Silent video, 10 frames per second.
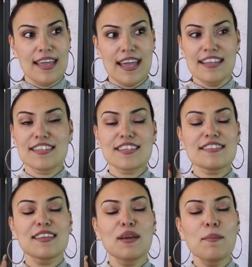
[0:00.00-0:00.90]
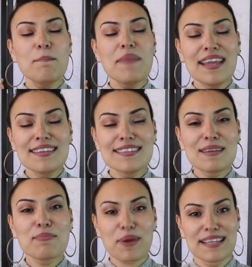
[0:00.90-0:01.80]
It's just an
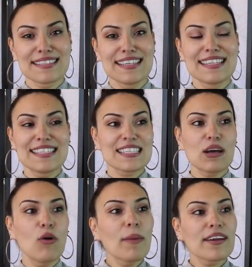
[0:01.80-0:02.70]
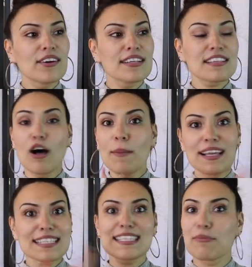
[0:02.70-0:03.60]
amazing bracelet. It's just, oh my goodness. I'll make
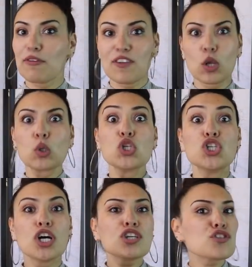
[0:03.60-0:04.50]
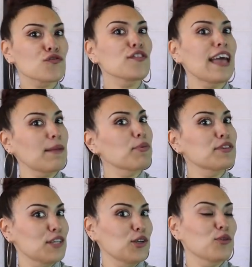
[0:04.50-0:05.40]
a separate video just for that
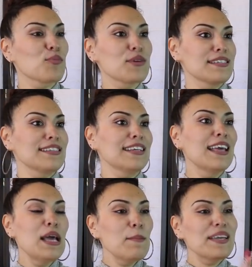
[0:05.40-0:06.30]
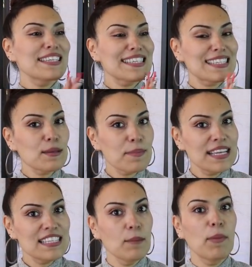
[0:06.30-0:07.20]
particular bracelet because it's
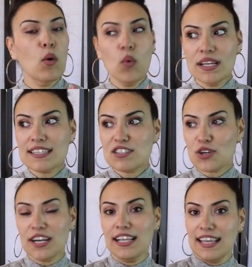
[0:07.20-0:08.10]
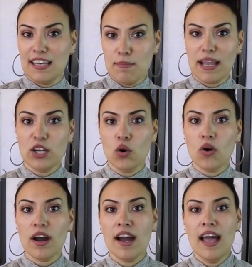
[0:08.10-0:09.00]
amazing. But once I started collecting
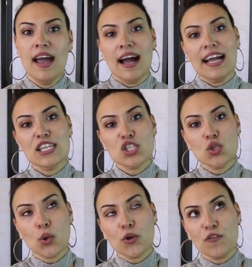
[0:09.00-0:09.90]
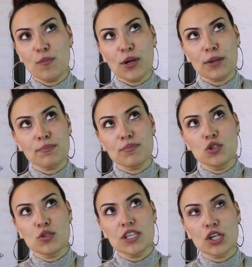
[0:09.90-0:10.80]
Pandora, I sort of put
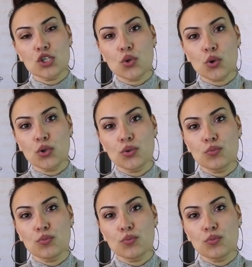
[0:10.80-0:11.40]
Juicy Couture